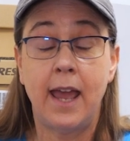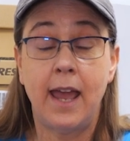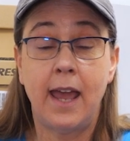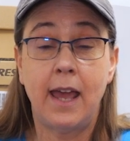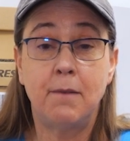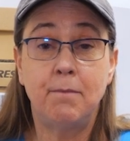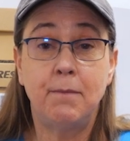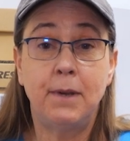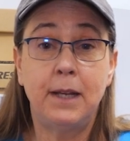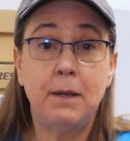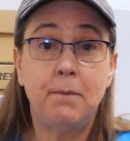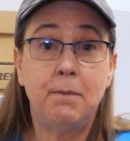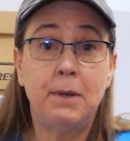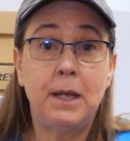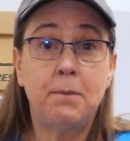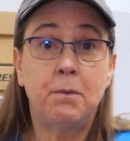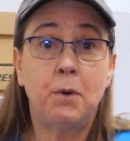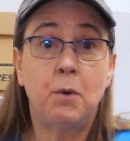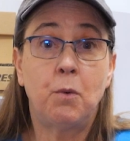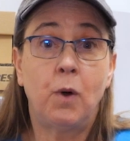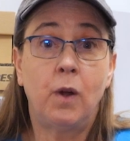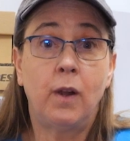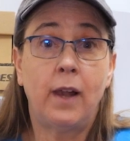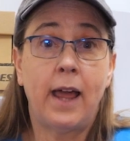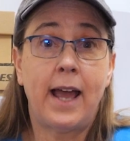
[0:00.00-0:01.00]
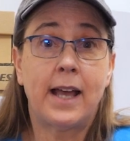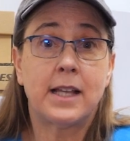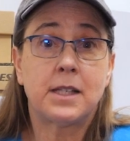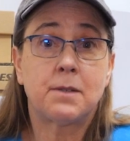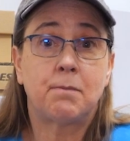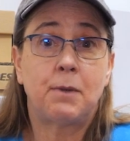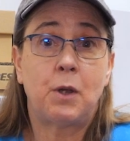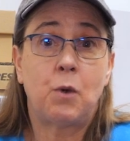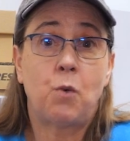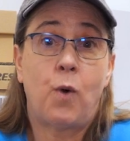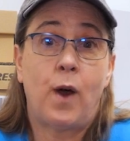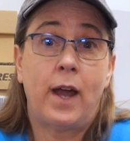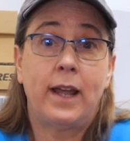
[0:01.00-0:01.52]
And many people will ask
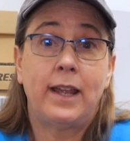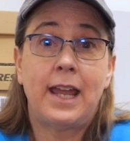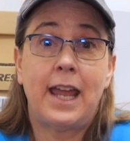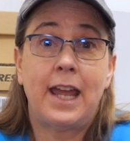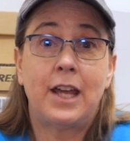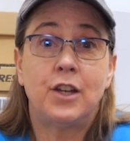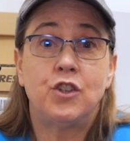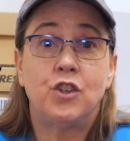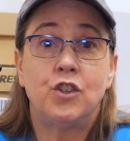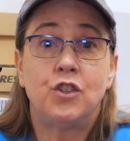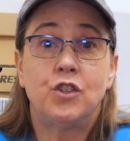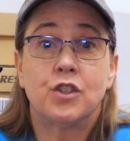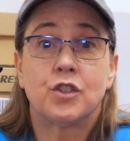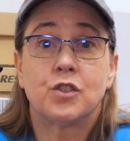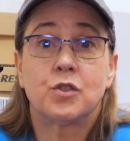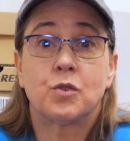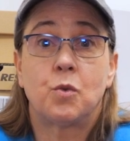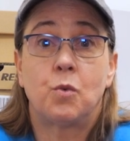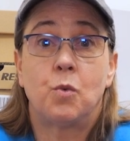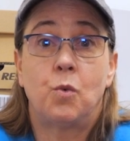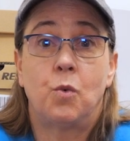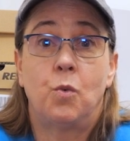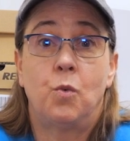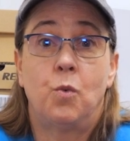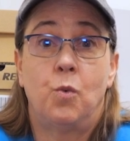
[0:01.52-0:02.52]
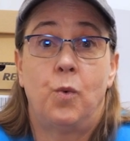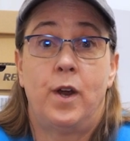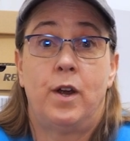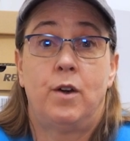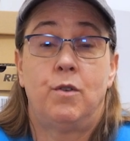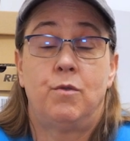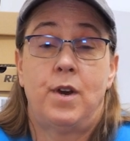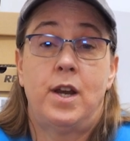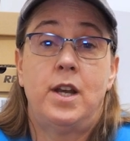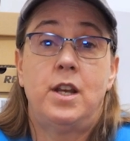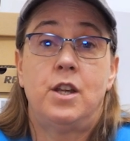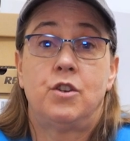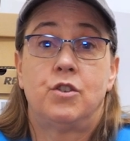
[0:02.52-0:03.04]
me, why can't you just wear
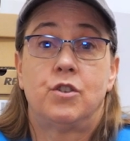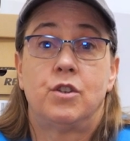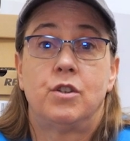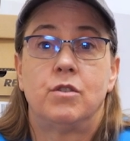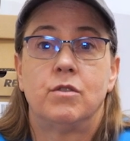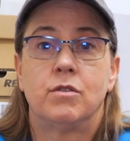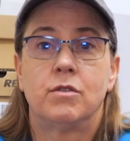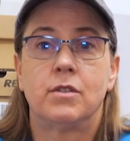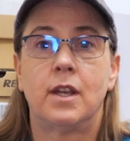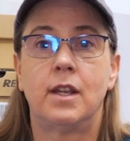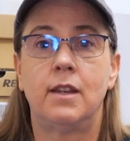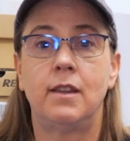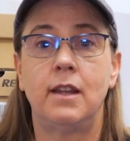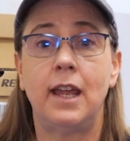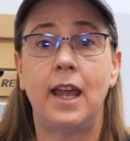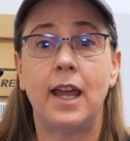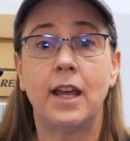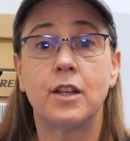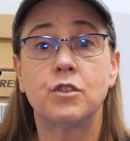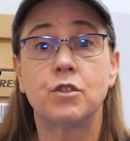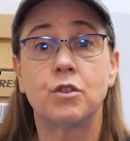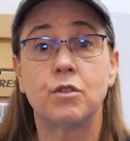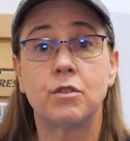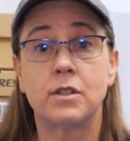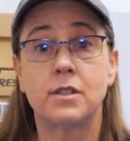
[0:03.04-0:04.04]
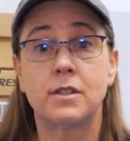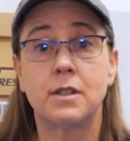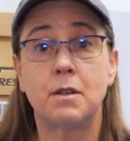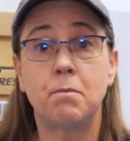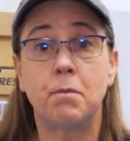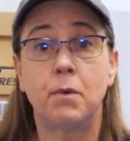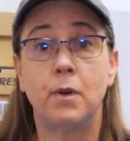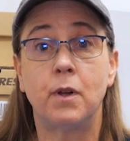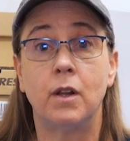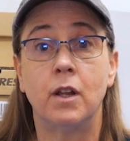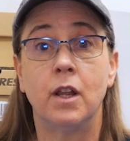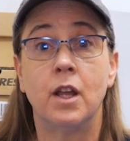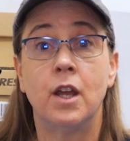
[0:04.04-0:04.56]
running shoes? And the answer is
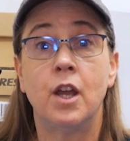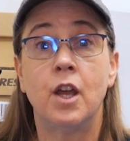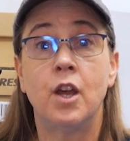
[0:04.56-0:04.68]
simple.